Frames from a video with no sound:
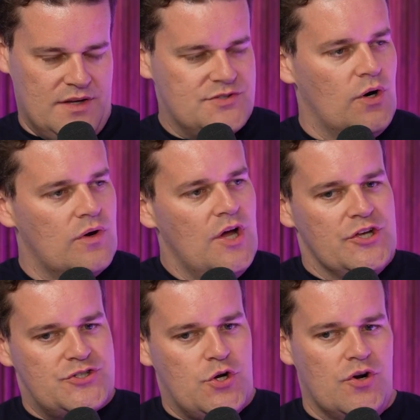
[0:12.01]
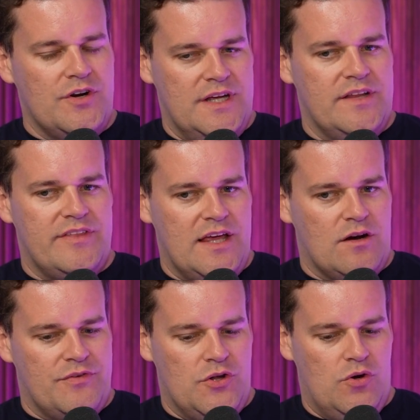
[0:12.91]
So Scooter did the
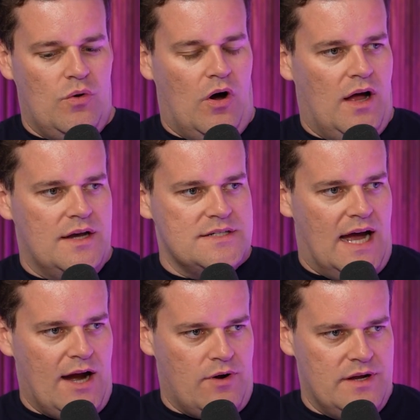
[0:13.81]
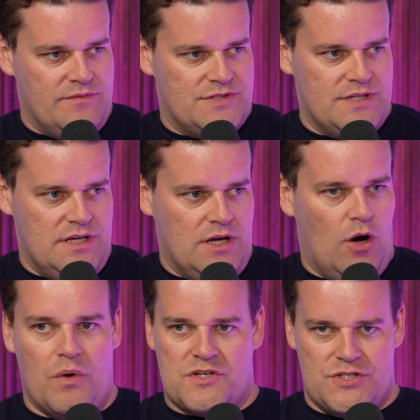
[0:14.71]
interview on Diary of a
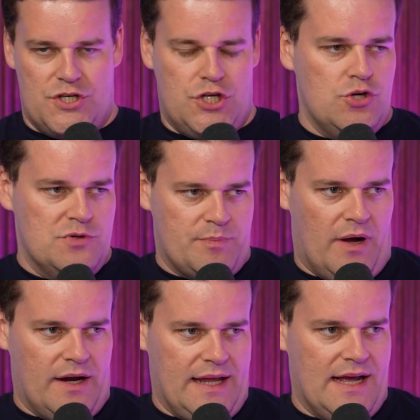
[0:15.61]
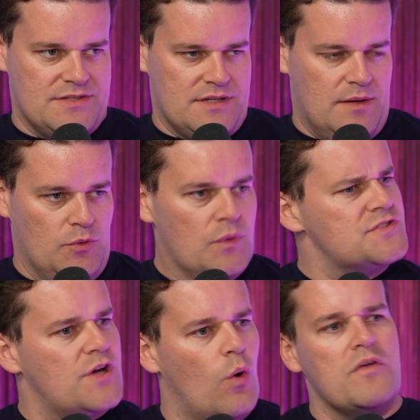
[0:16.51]
CEO, which is a huge podcast a couple of
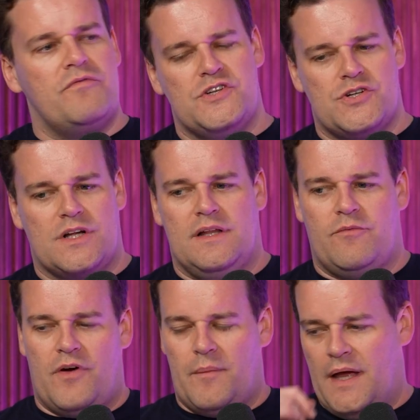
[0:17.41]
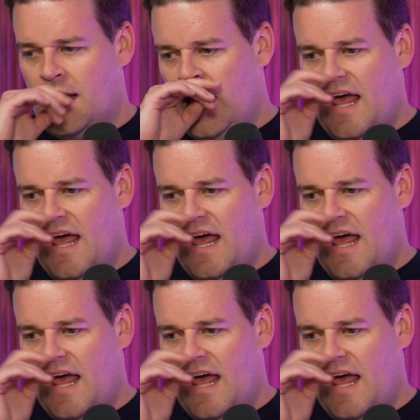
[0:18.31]
weeks ago. We featured a clip from it.